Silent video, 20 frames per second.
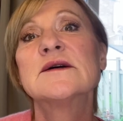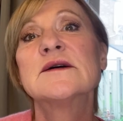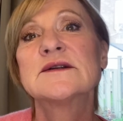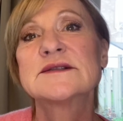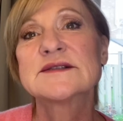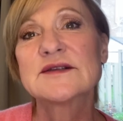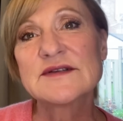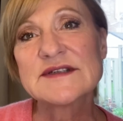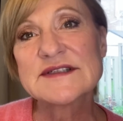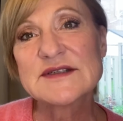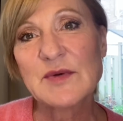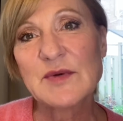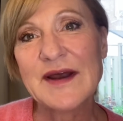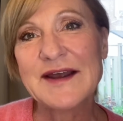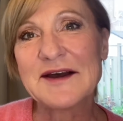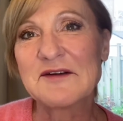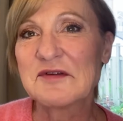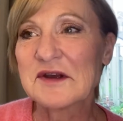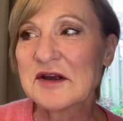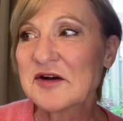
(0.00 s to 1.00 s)
So this
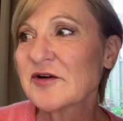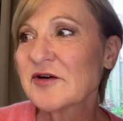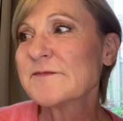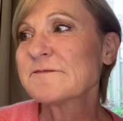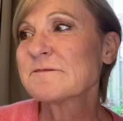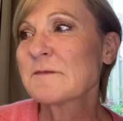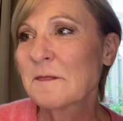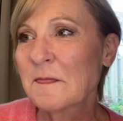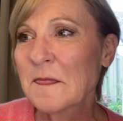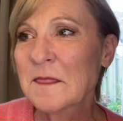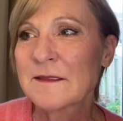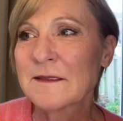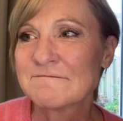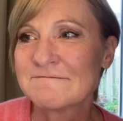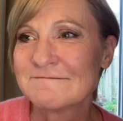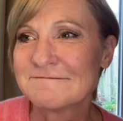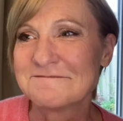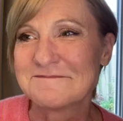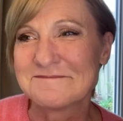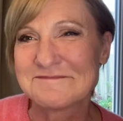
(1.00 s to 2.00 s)
way, I figure
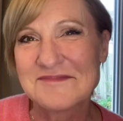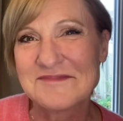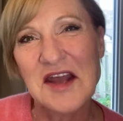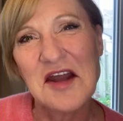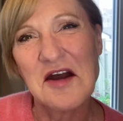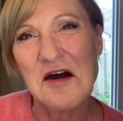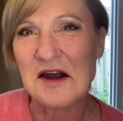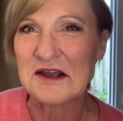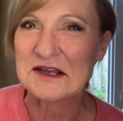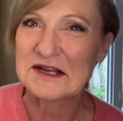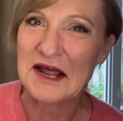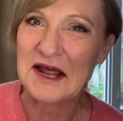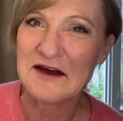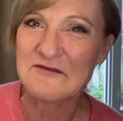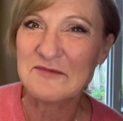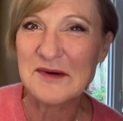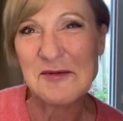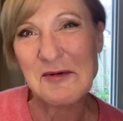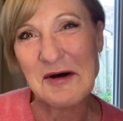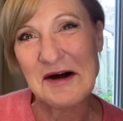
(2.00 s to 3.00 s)
I can
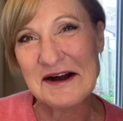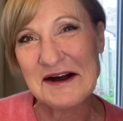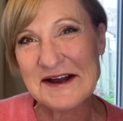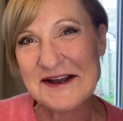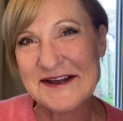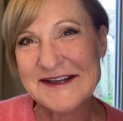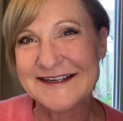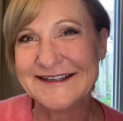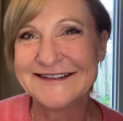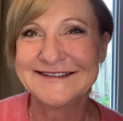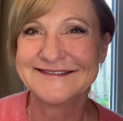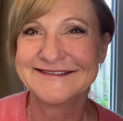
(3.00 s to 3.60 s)
have my wine,